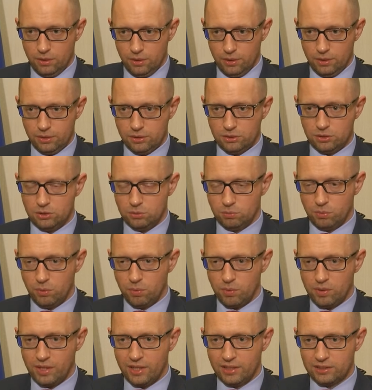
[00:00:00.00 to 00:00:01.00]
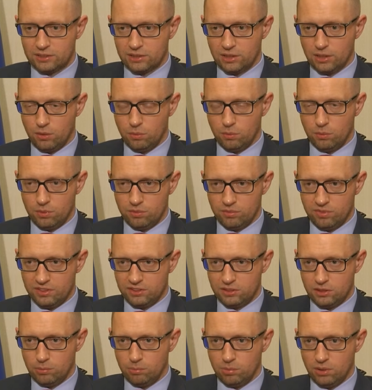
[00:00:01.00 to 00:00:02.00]
And we will ask our
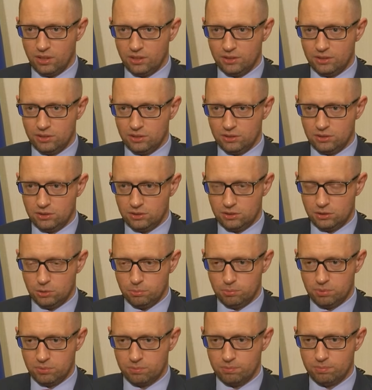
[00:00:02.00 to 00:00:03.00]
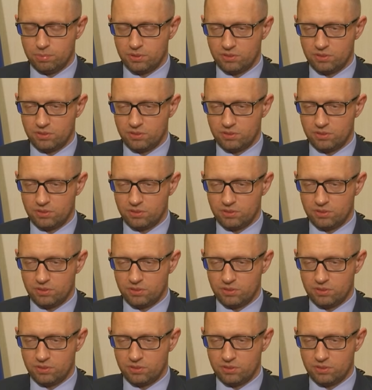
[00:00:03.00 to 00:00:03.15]
Western partners to pr